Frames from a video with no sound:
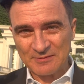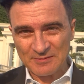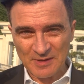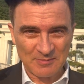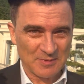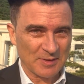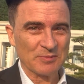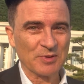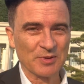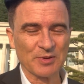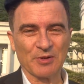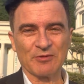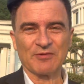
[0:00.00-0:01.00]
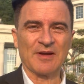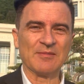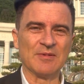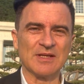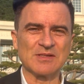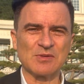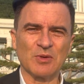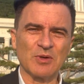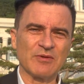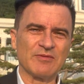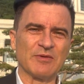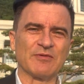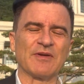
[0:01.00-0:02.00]
Ramlimbu, your families, all of
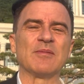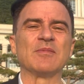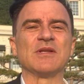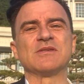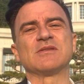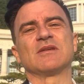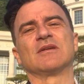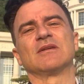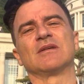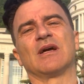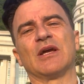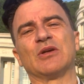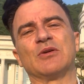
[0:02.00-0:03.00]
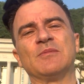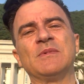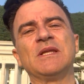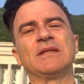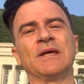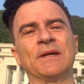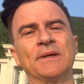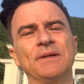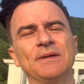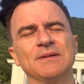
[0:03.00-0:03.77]
the families I could meet there.